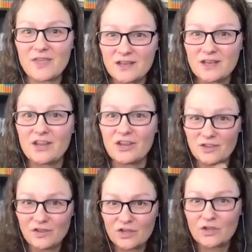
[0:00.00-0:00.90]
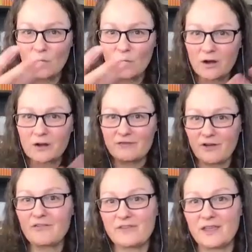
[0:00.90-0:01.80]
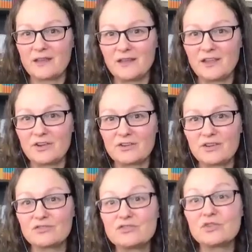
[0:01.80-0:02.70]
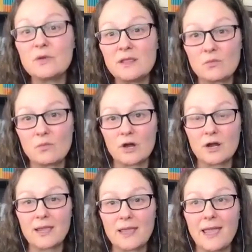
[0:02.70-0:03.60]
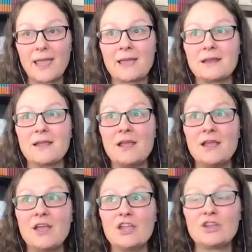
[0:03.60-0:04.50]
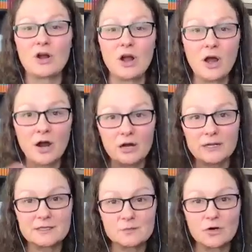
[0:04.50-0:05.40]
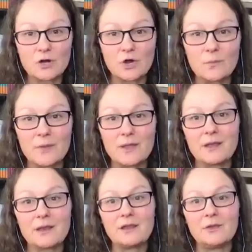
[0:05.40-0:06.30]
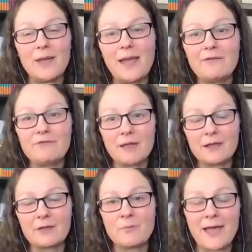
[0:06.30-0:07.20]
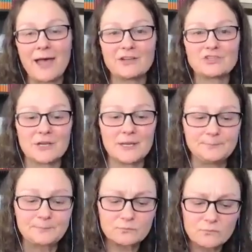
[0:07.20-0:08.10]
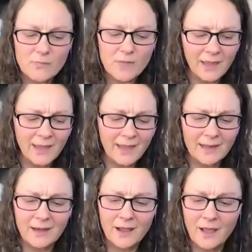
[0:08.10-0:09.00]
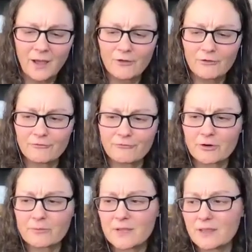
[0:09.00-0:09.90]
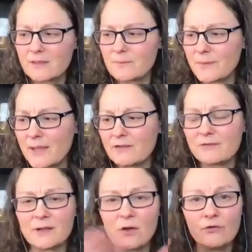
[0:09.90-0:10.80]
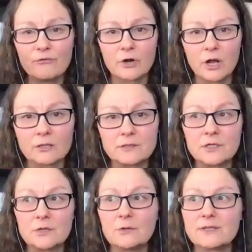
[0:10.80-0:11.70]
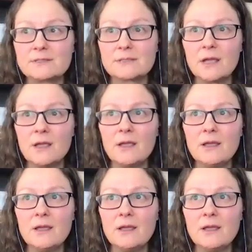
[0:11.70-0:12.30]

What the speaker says: then you are evolving. You're doing the work and your heart is more open, you have that compassion. And for me, the benefit overall too is